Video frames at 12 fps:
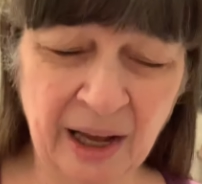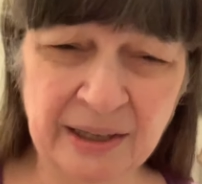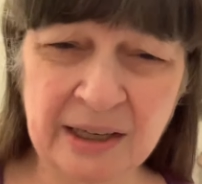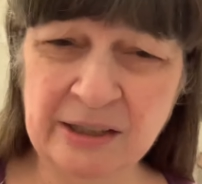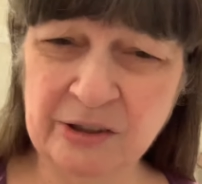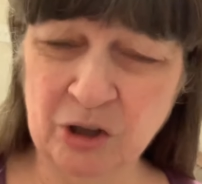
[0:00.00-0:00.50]

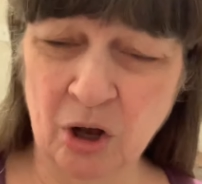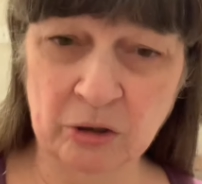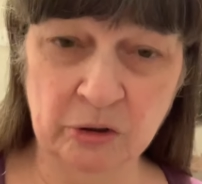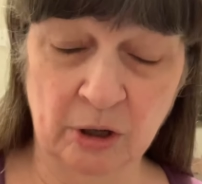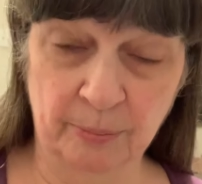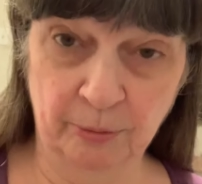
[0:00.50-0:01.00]
need to talk
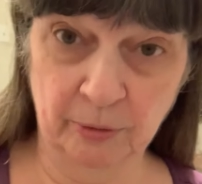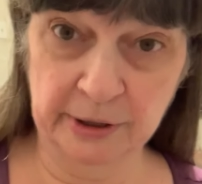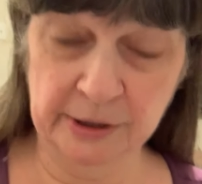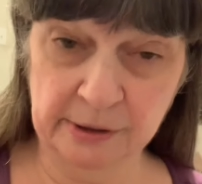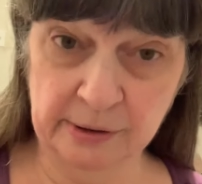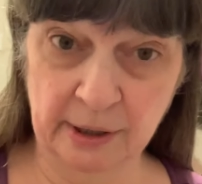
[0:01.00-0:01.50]
to a
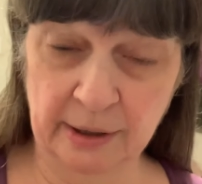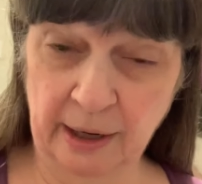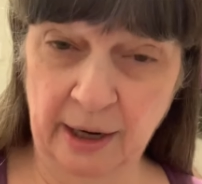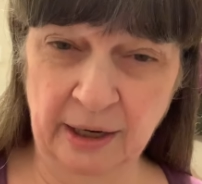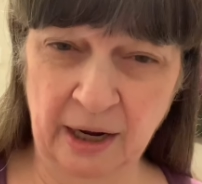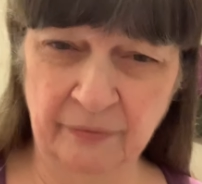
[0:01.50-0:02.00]
priest and,
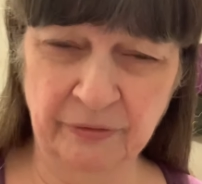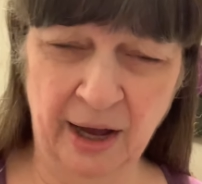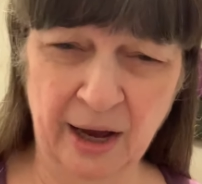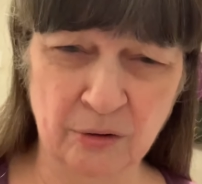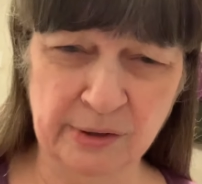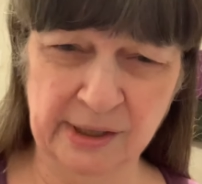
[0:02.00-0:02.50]
and have the
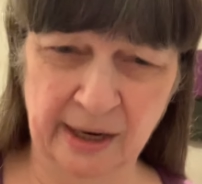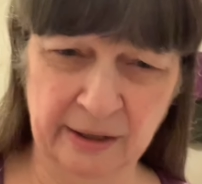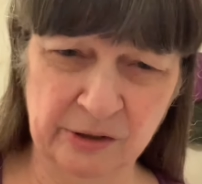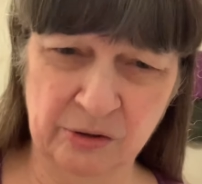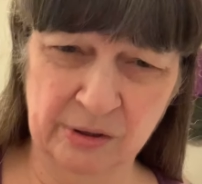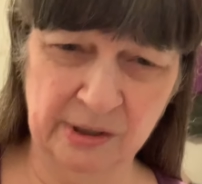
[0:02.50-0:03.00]
house
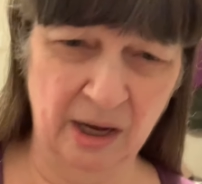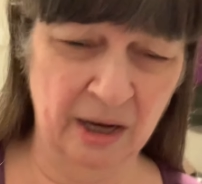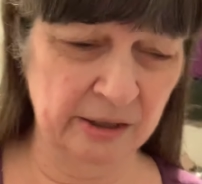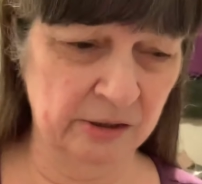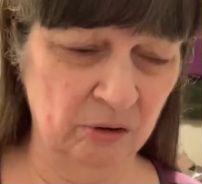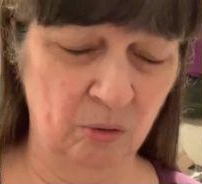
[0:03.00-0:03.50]

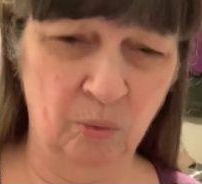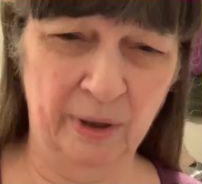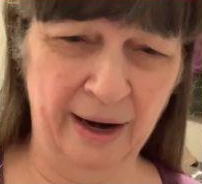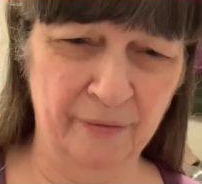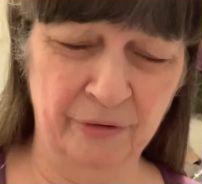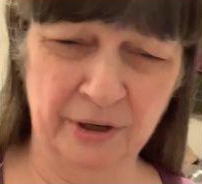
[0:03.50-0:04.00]
exercised or
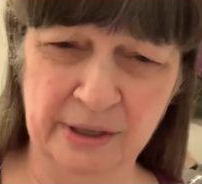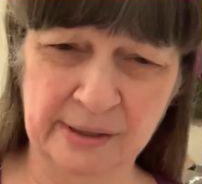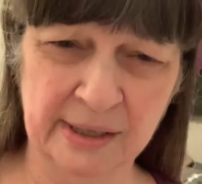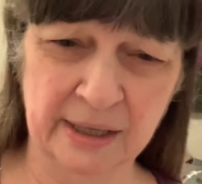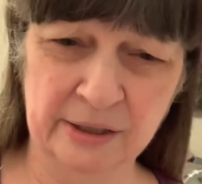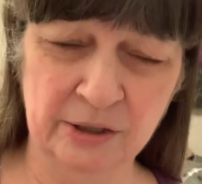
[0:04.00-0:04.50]
whatever it is
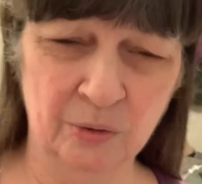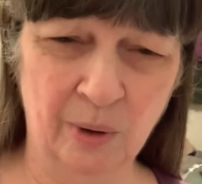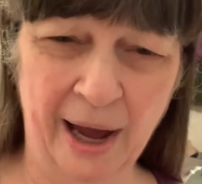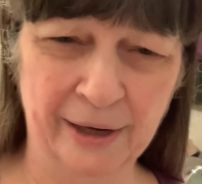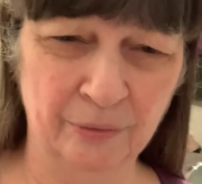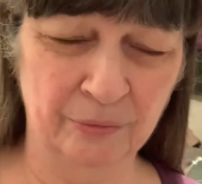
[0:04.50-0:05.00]
they do.
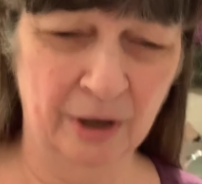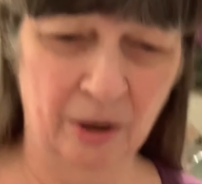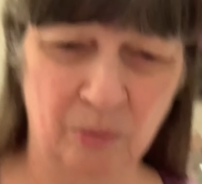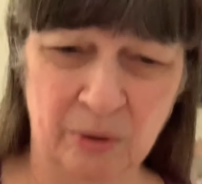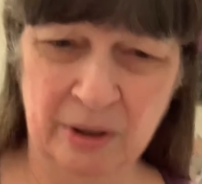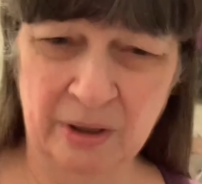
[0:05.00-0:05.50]
I don't
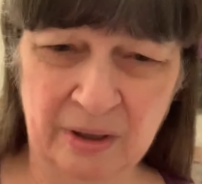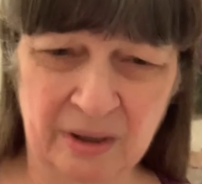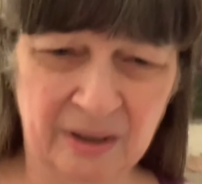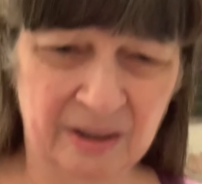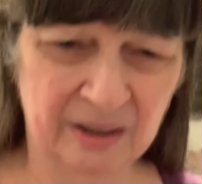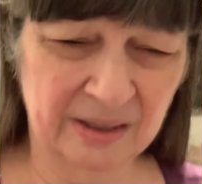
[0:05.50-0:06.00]
know.
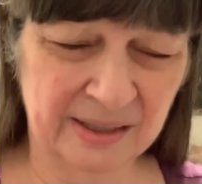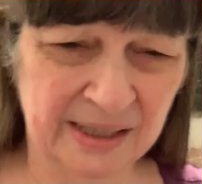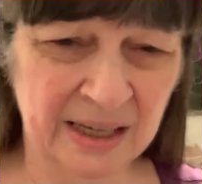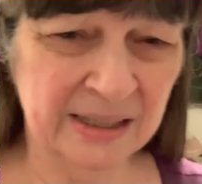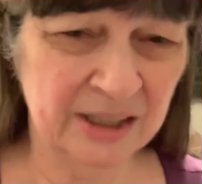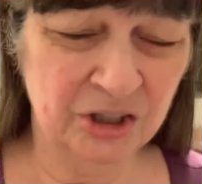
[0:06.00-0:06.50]
Because
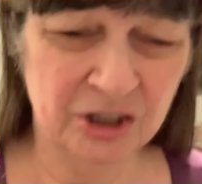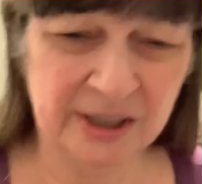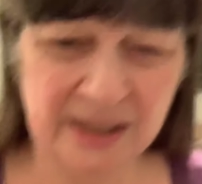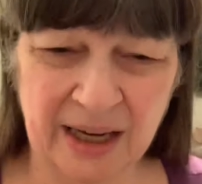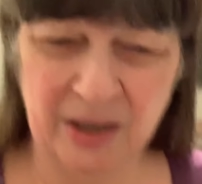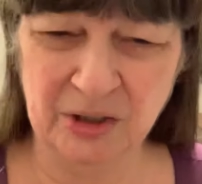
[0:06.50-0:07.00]
things are
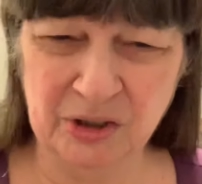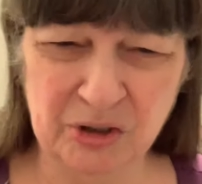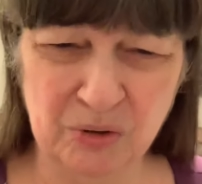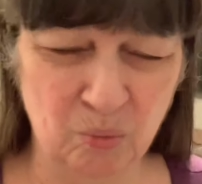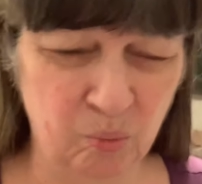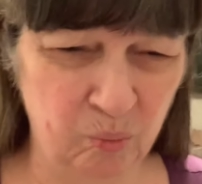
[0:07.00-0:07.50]
just getting
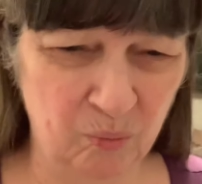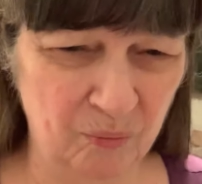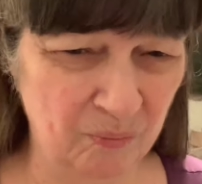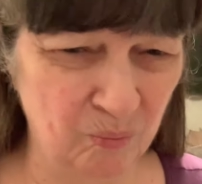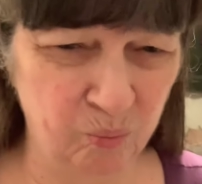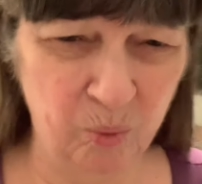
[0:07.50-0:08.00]

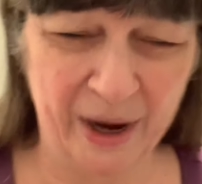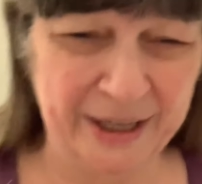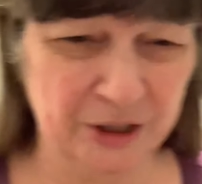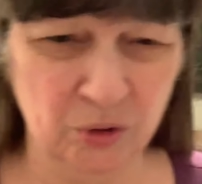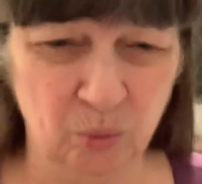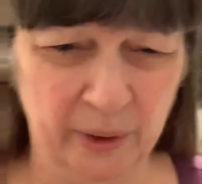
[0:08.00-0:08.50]
way
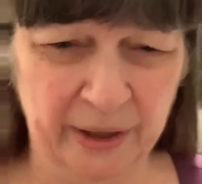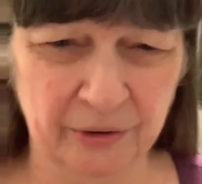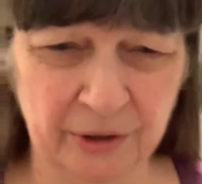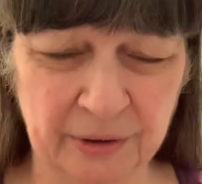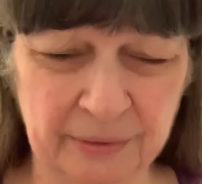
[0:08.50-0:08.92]
too weird.